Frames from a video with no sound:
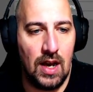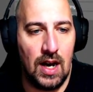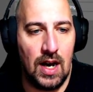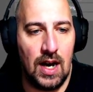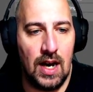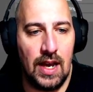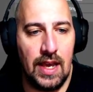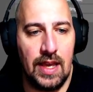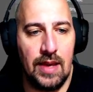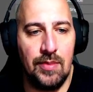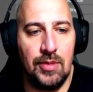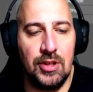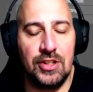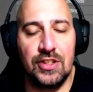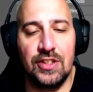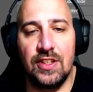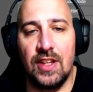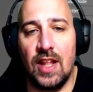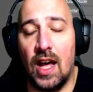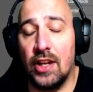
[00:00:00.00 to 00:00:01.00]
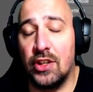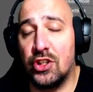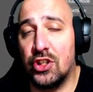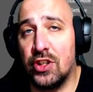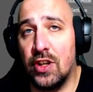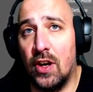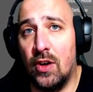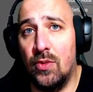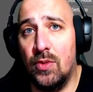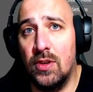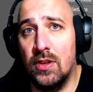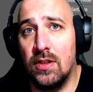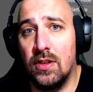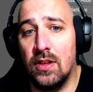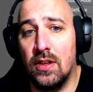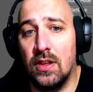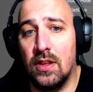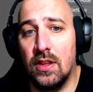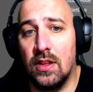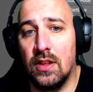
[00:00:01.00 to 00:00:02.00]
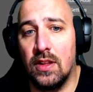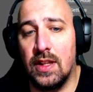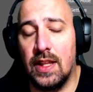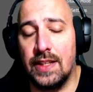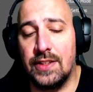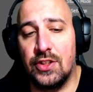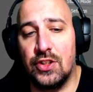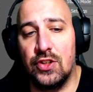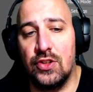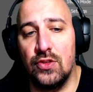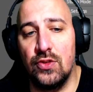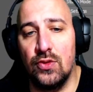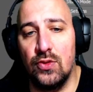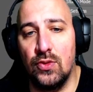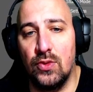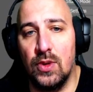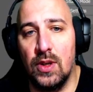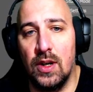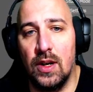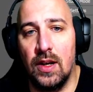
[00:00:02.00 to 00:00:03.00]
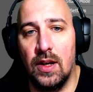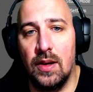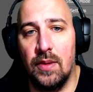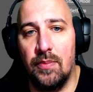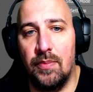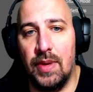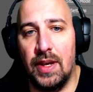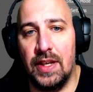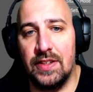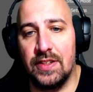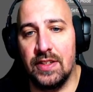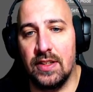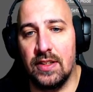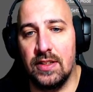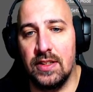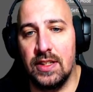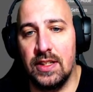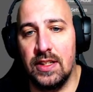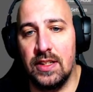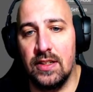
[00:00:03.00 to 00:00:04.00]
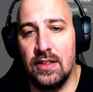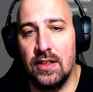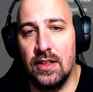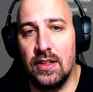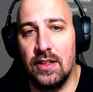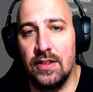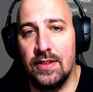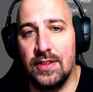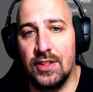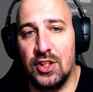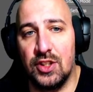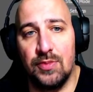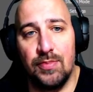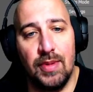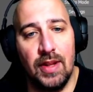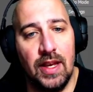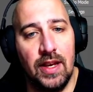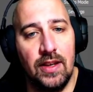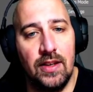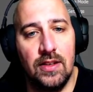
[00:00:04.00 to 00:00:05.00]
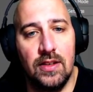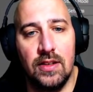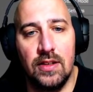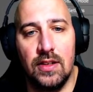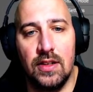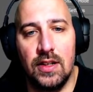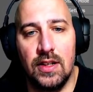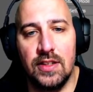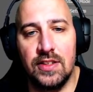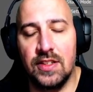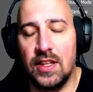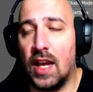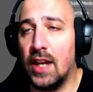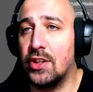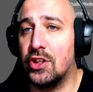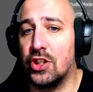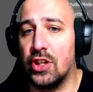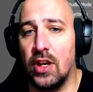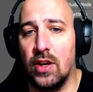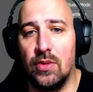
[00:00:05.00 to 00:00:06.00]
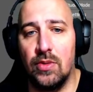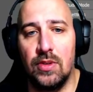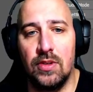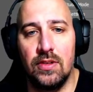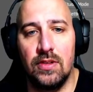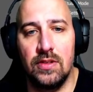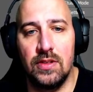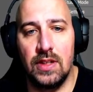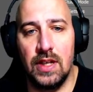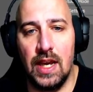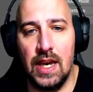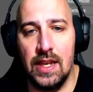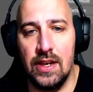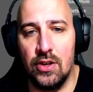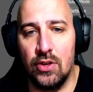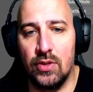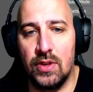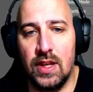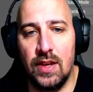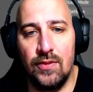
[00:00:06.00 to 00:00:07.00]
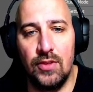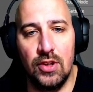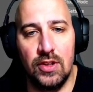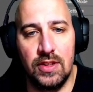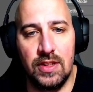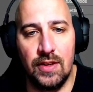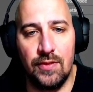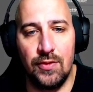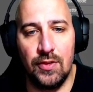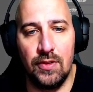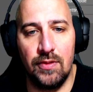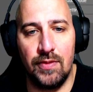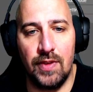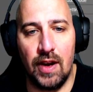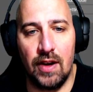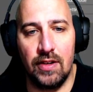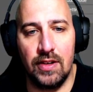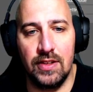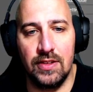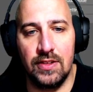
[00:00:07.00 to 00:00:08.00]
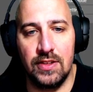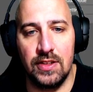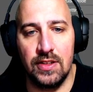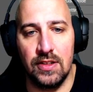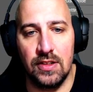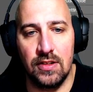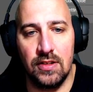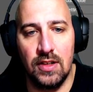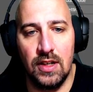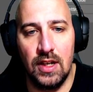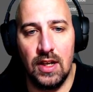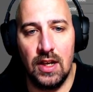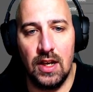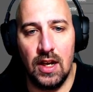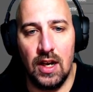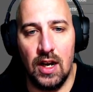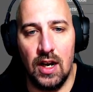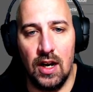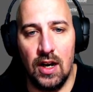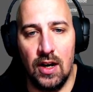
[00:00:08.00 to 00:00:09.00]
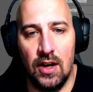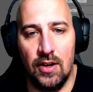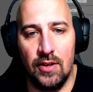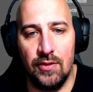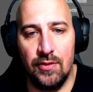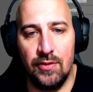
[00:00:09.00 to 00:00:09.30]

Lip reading: Image slideshow lets you basically display a slideshow, and it'll give you the different variants here of,